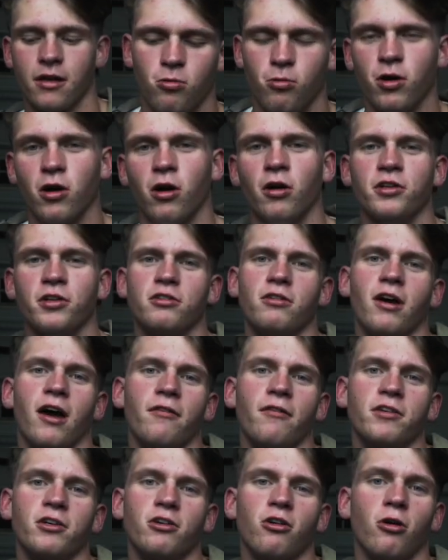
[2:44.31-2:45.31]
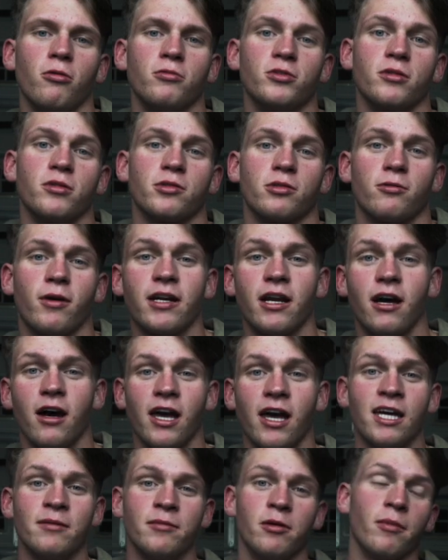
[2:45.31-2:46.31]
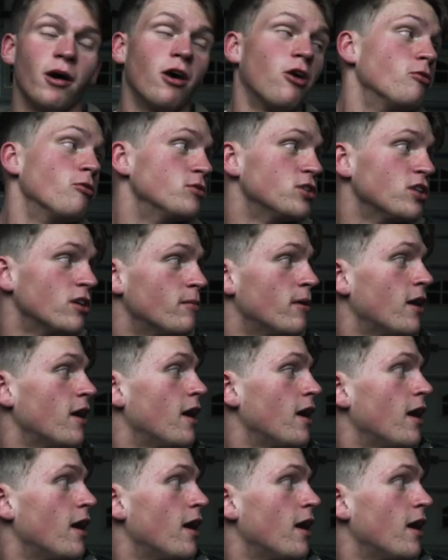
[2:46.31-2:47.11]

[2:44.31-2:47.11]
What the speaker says: What all do you have in your home gym? So right now I am in my home gym,